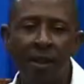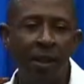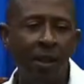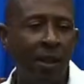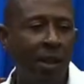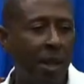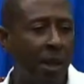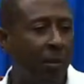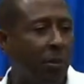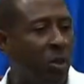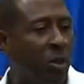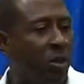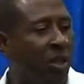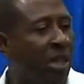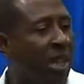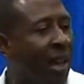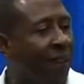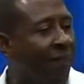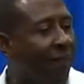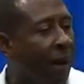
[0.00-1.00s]
Him should
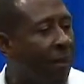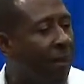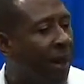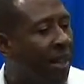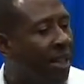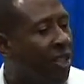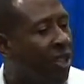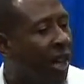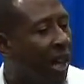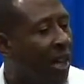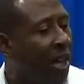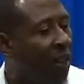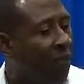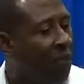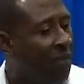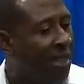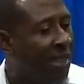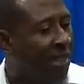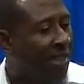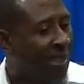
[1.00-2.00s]
never mention if
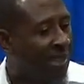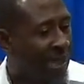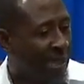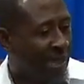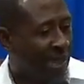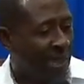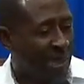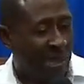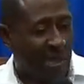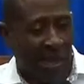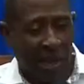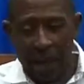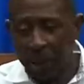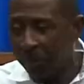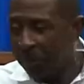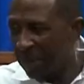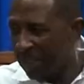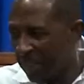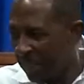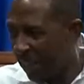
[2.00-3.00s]
same
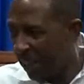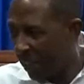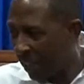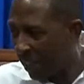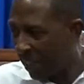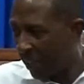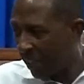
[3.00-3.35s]
seat.